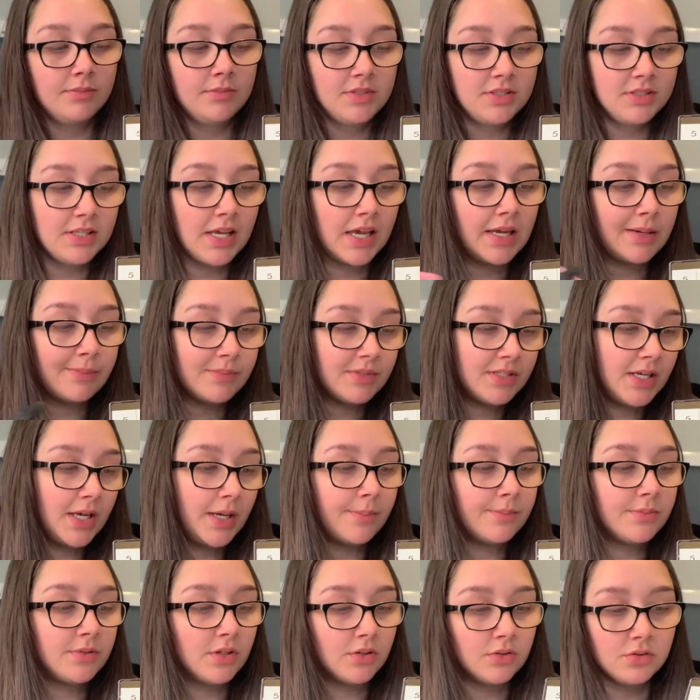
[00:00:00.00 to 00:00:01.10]
same
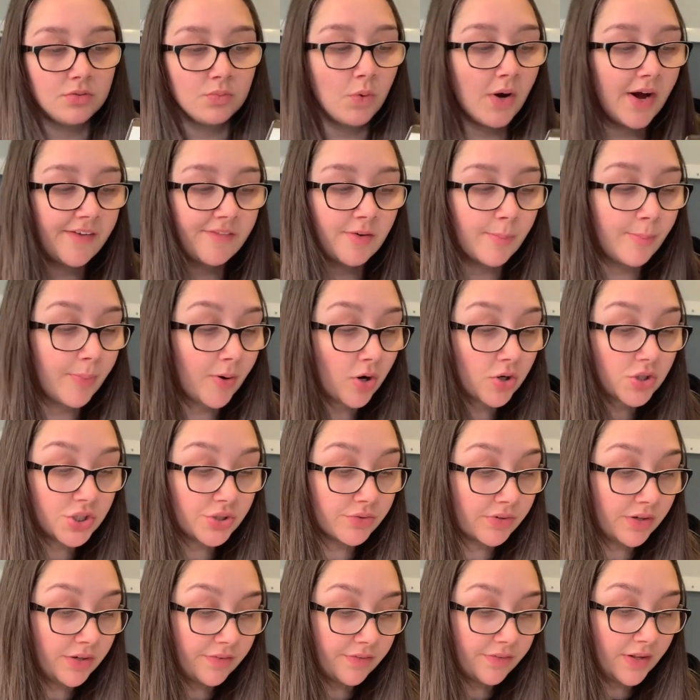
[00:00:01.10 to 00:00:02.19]
tips as whatever box you
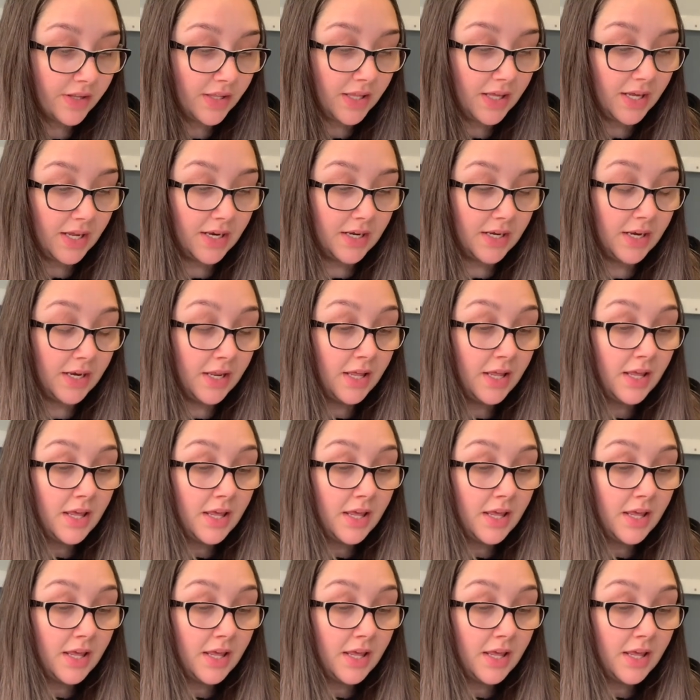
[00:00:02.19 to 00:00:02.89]
refill in.